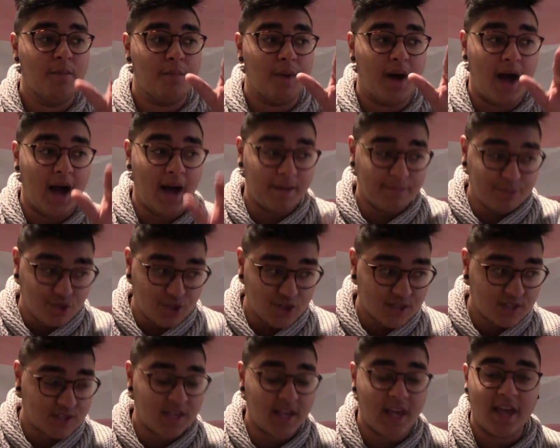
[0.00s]
I'm
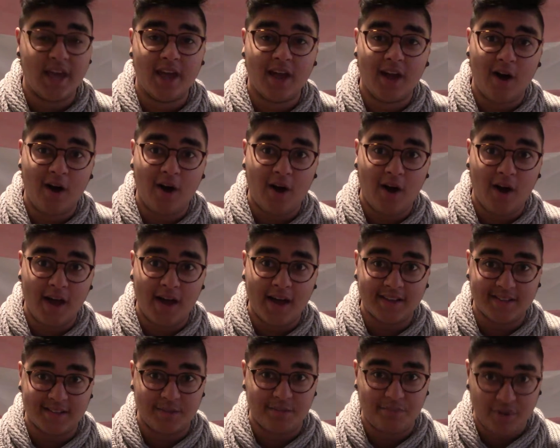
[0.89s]
just saying,
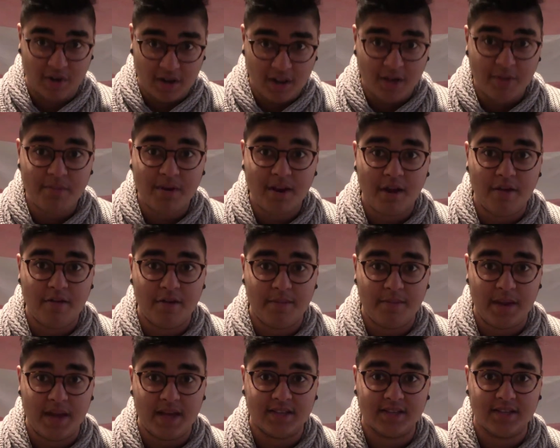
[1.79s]
as a preliminary
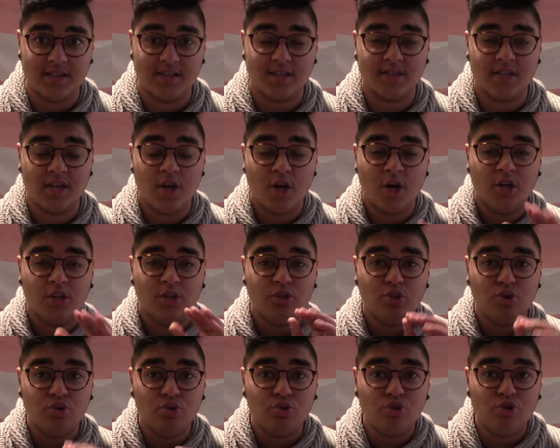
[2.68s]
basis,
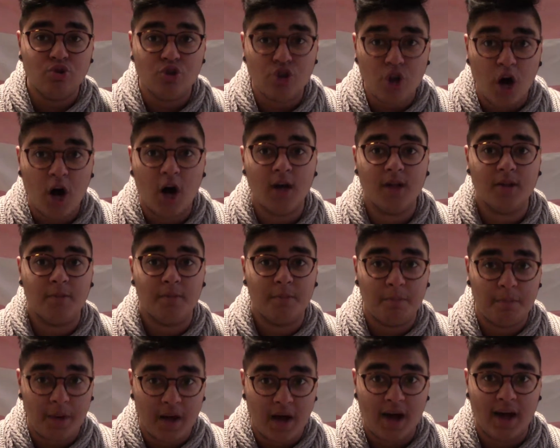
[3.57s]
do
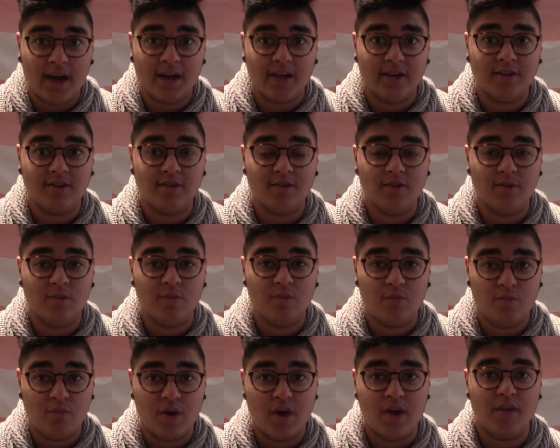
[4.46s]
not bind
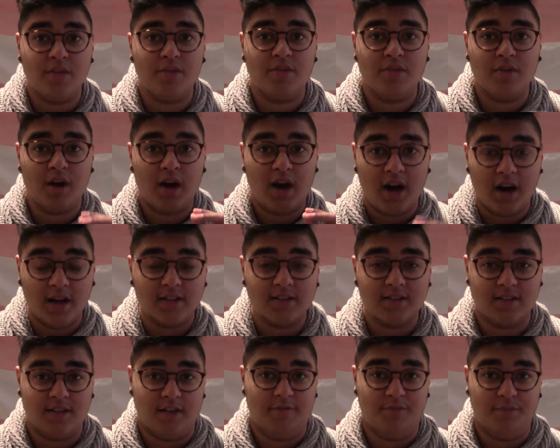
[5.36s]
with
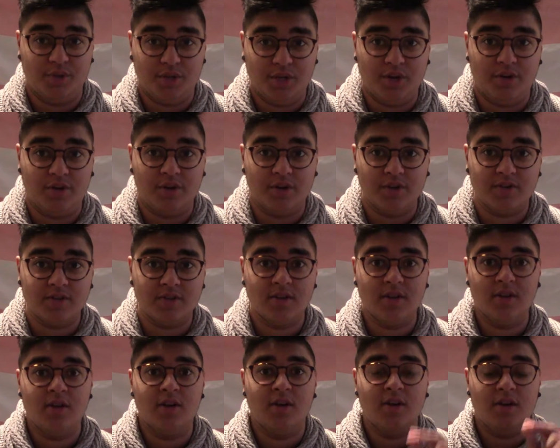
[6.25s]
unsafe materials.
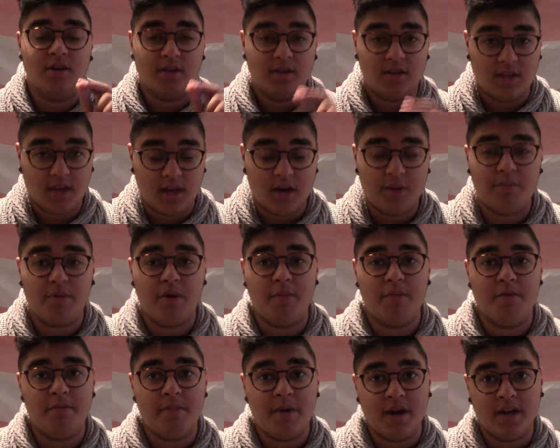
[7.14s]
Get a
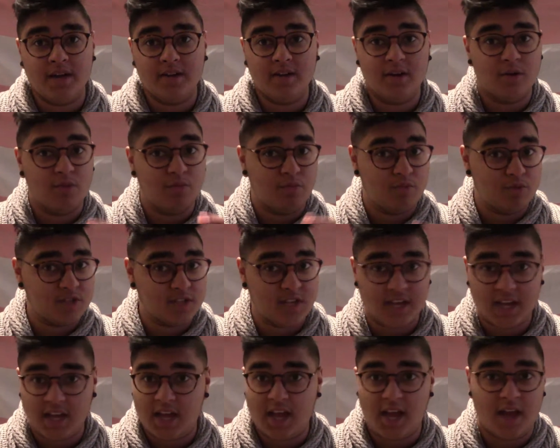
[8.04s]
proper binder,
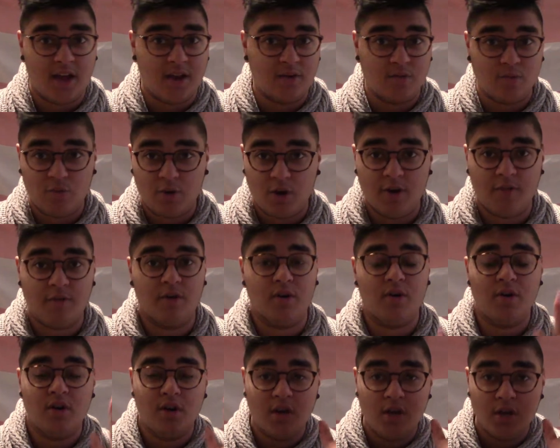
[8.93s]
secondhand,
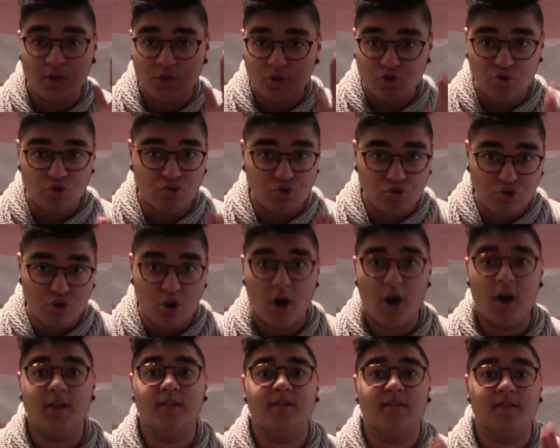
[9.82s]
whatever. Do
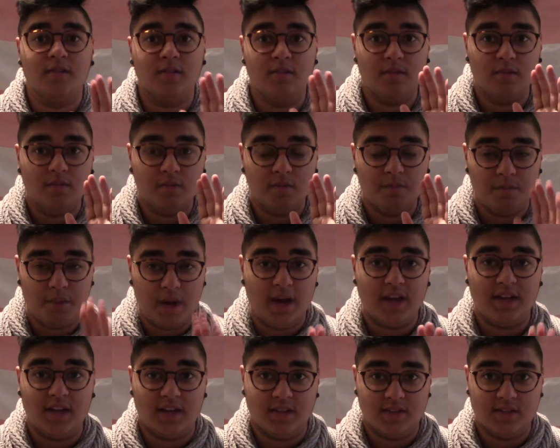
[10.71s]
not
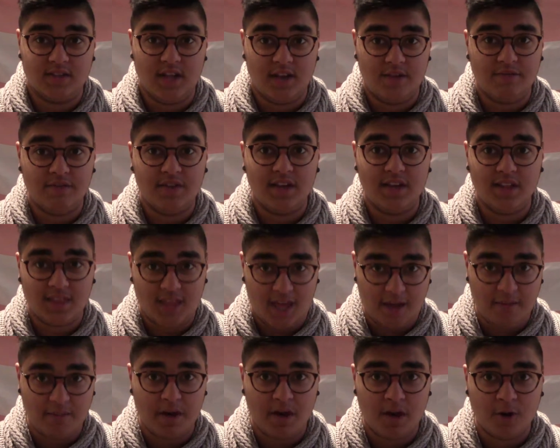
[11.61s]
bind unsafely in
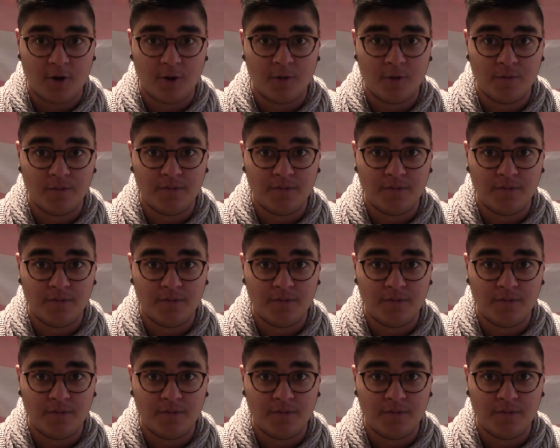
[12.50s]
that manner.